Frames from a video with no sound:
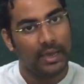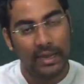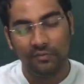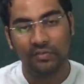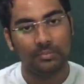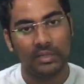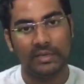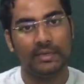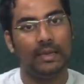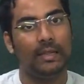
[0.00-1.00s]
and from the
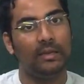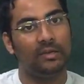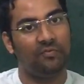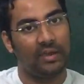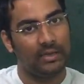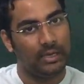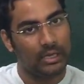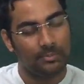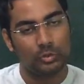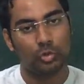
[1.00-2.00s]
retailer it finally
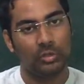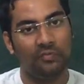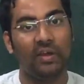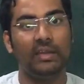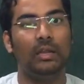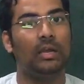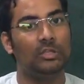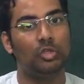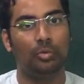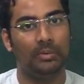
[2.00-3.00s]
comes to the final
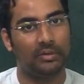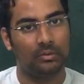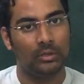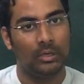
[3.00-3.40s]
consumer.